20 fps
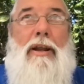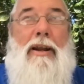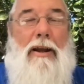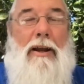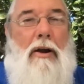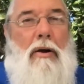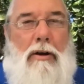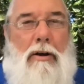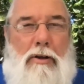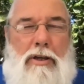and I
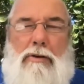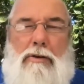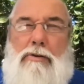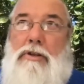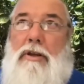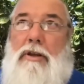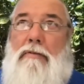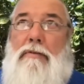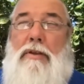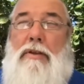go on
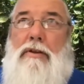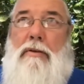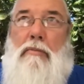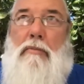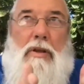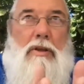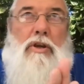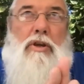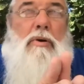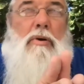because
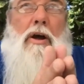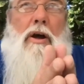you